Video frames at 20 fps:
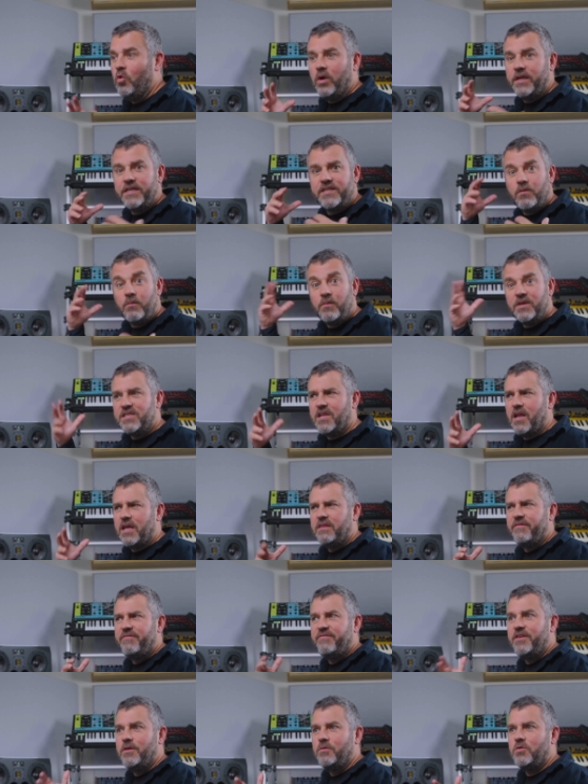it's almost like the
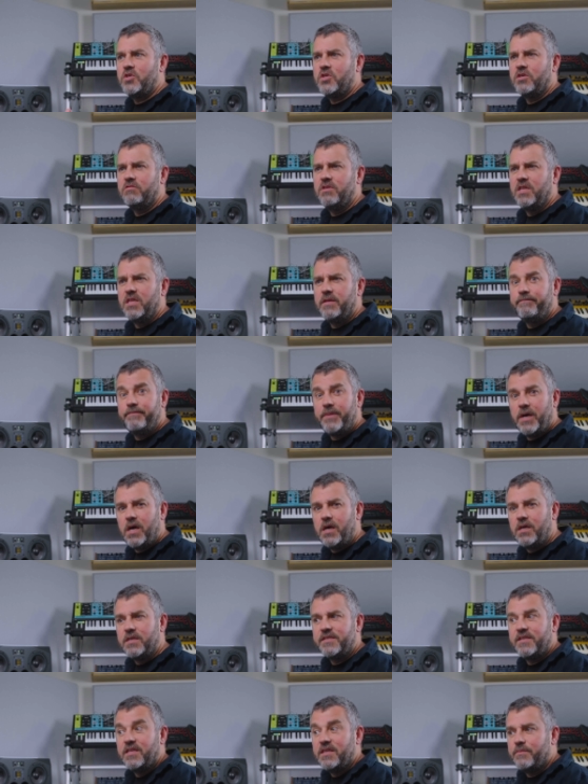future and the
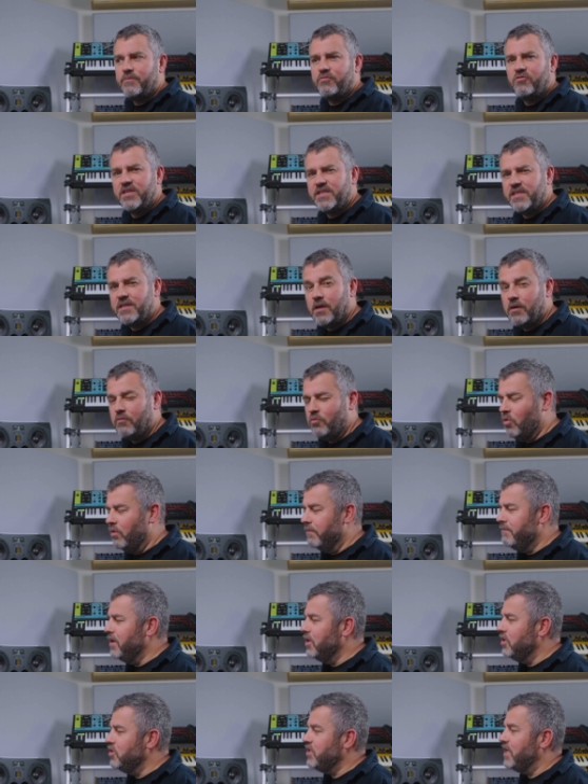past and the present are all
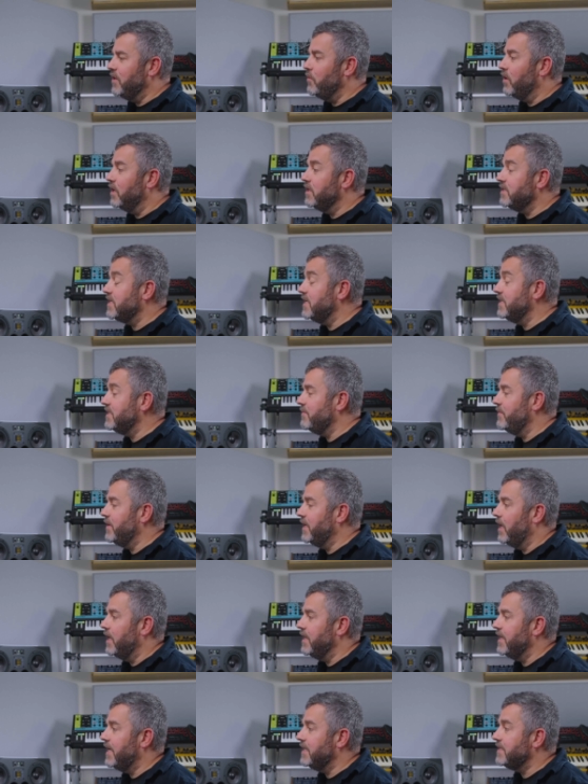merging when I say something
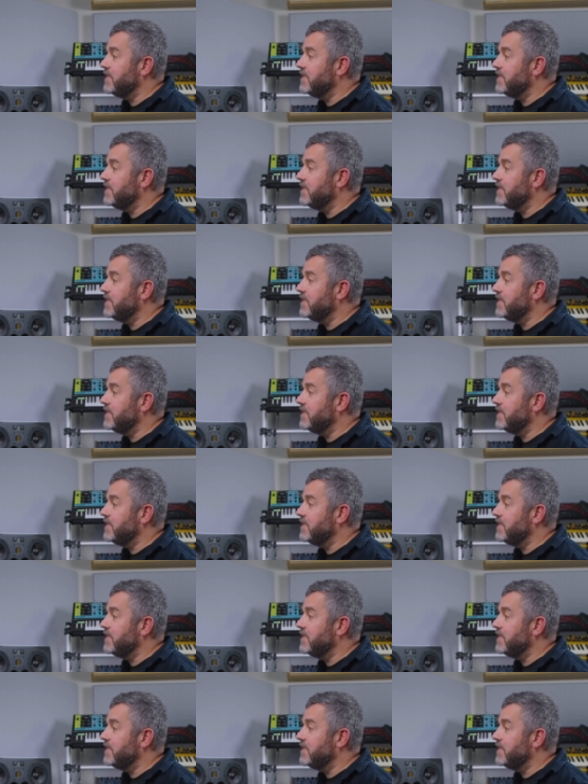like that.